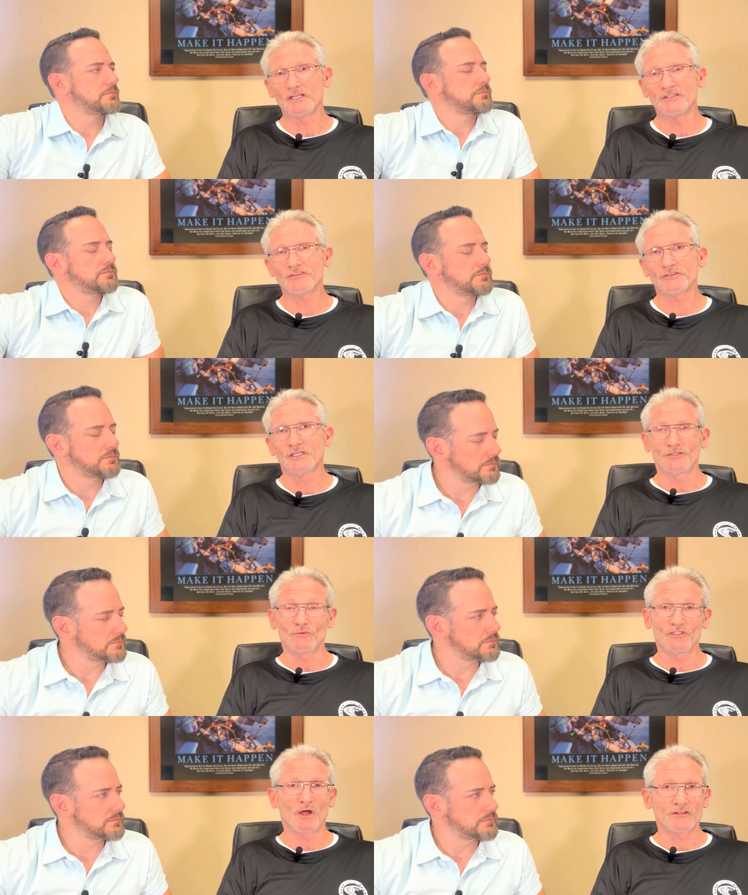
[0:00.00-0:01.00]
Speaker 1: month,
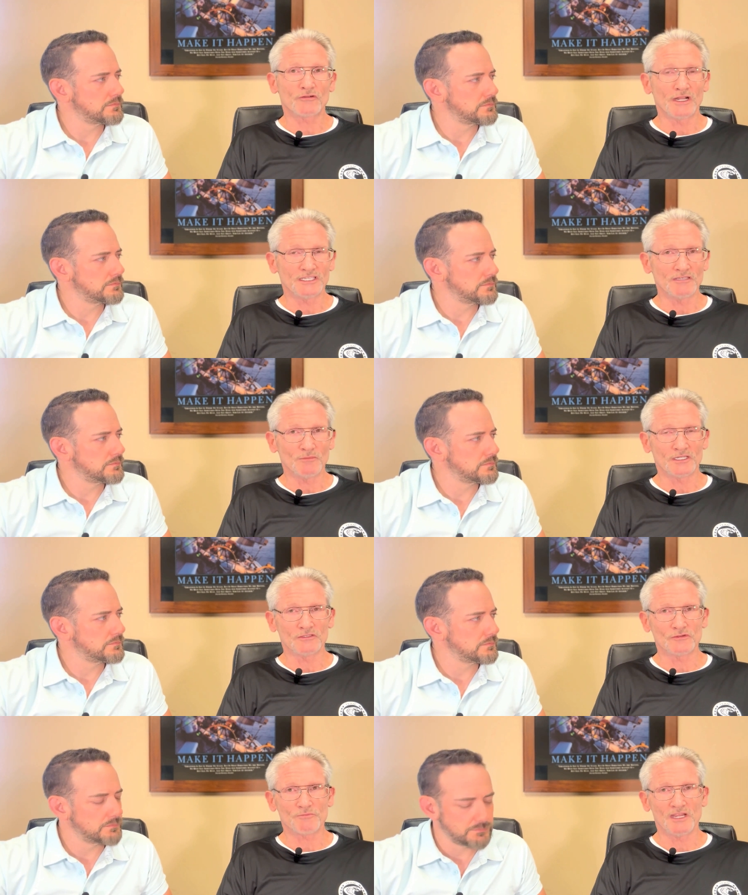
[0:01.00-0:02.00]
you, you want to try to keep
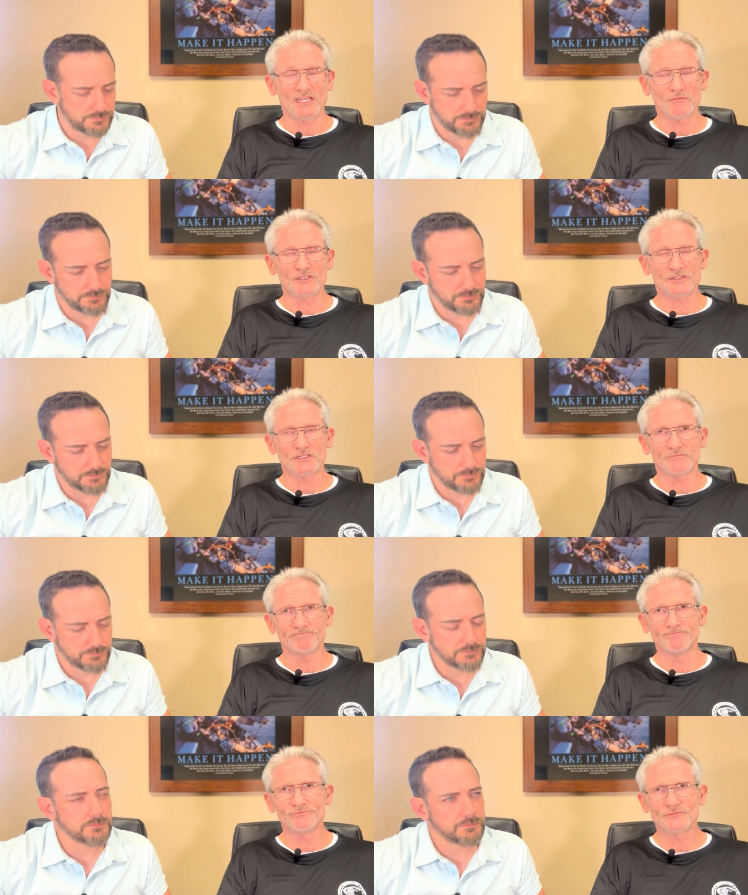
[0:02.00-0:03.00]
making those payments.
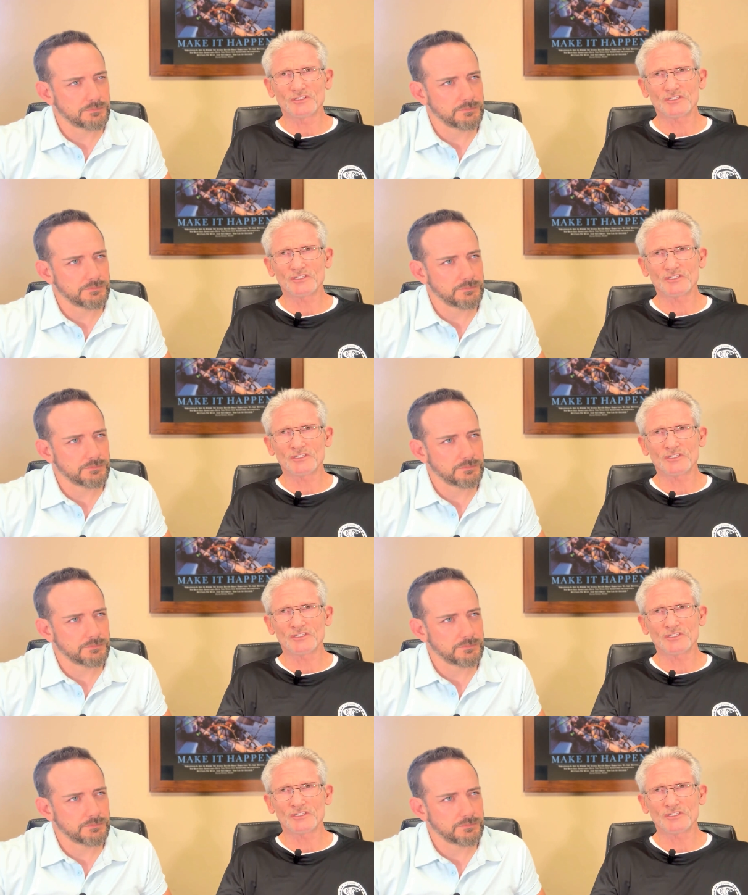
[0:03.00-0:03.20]
And